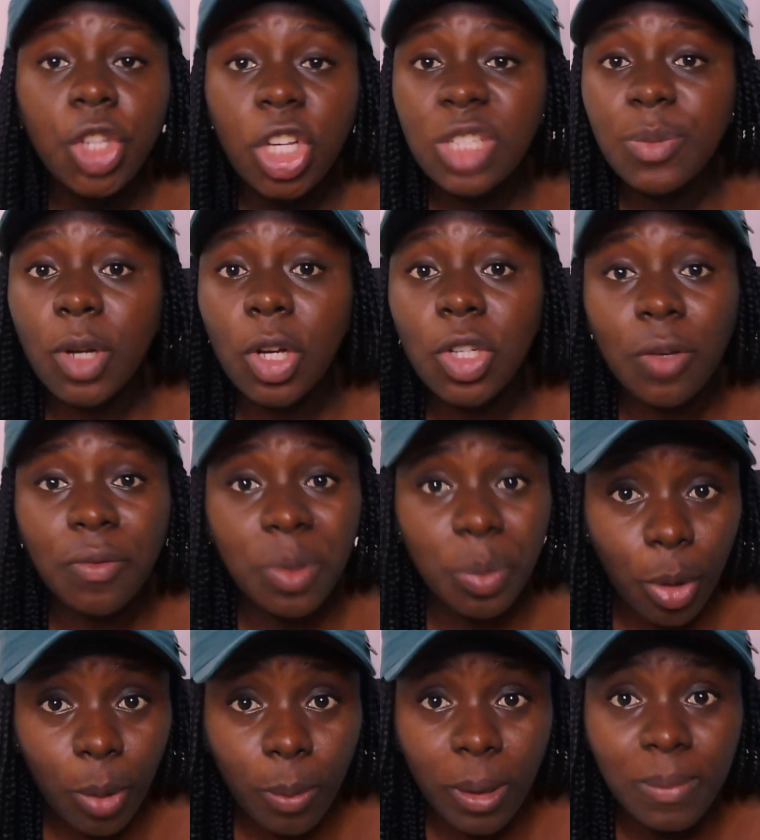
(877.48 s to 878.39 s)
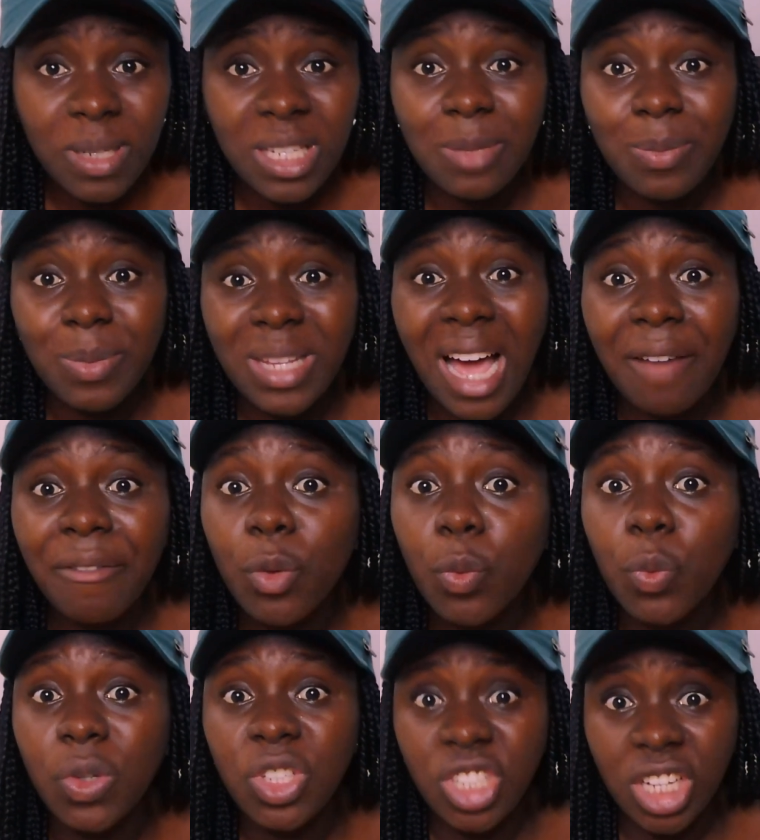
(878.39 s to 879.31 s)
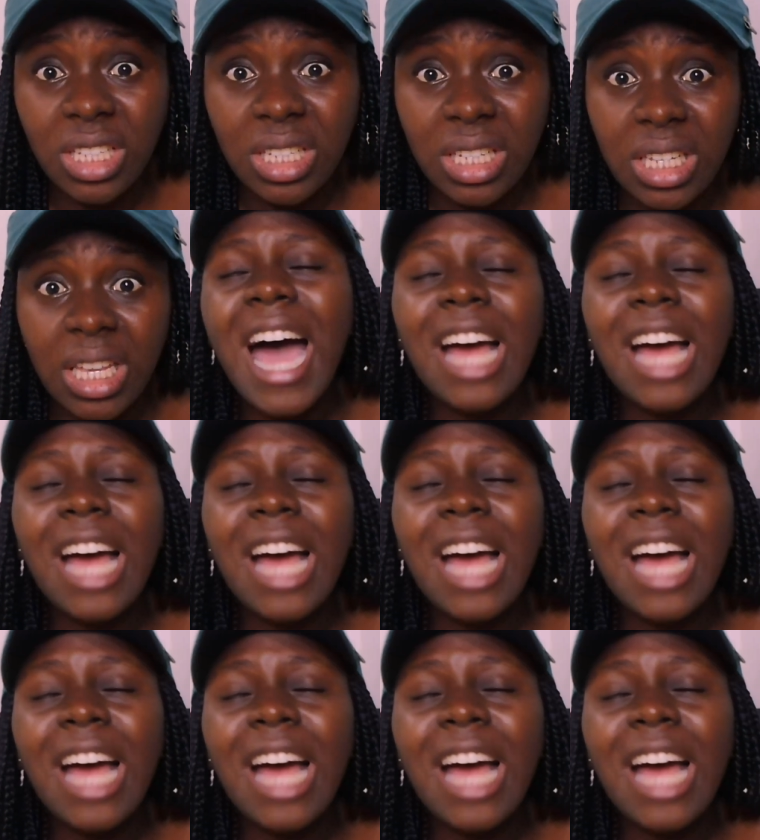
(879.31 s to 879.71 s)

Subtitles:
just because of the problems he's been having with Jenny?